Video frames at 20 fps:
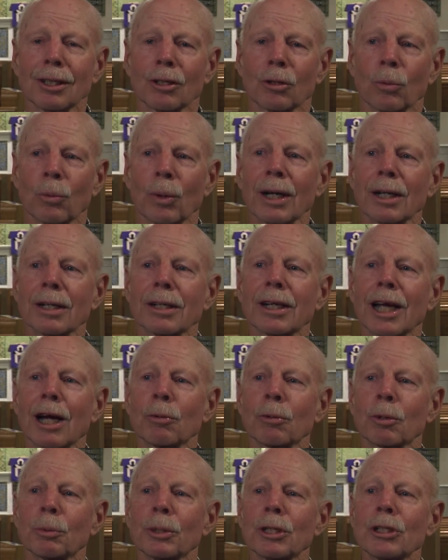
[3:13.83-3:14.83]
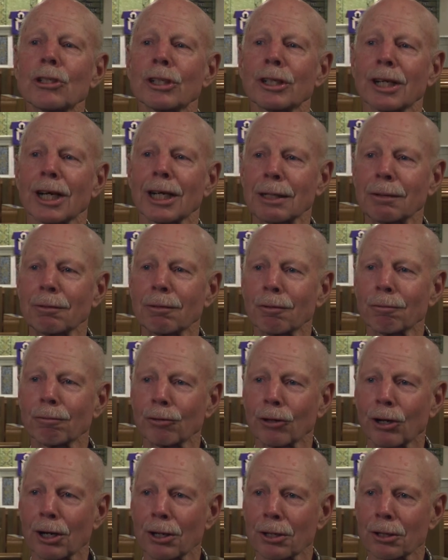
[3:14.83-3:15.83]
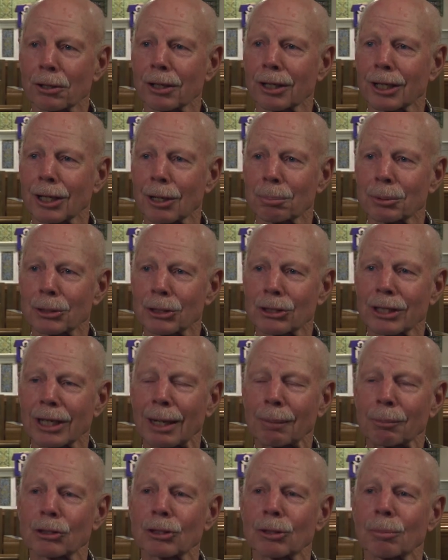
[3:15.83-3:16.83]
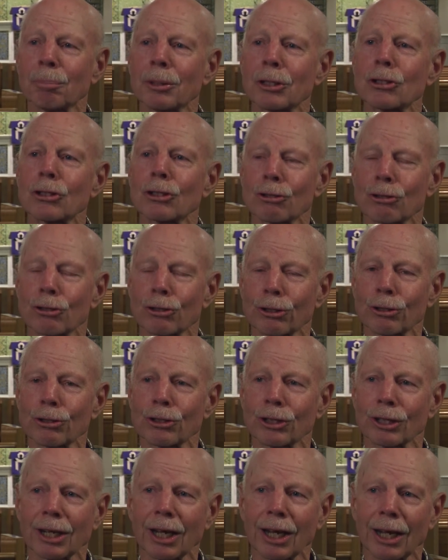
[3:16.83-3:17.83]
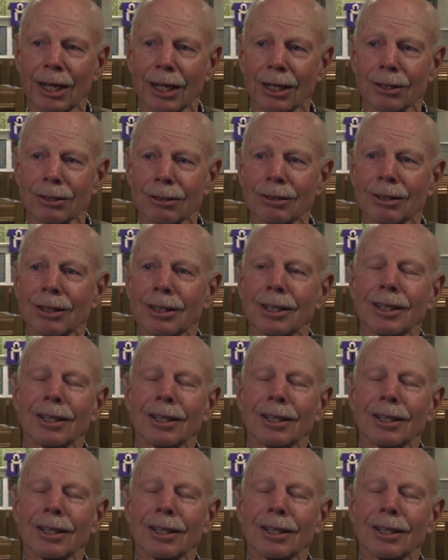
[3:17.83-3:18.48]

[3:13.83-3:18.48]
Right now we're reaching out even farther to help establish a mission church in Canton.